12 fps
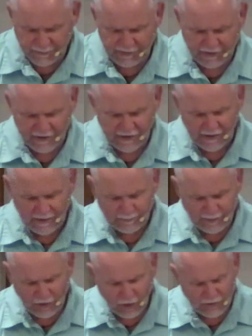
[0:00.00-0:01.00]
but,
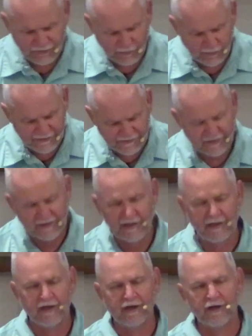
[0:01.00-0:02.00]
but also his
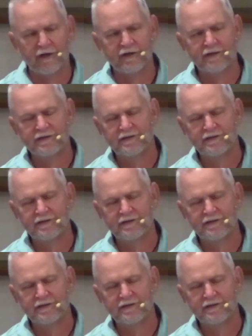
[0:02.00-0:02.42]
care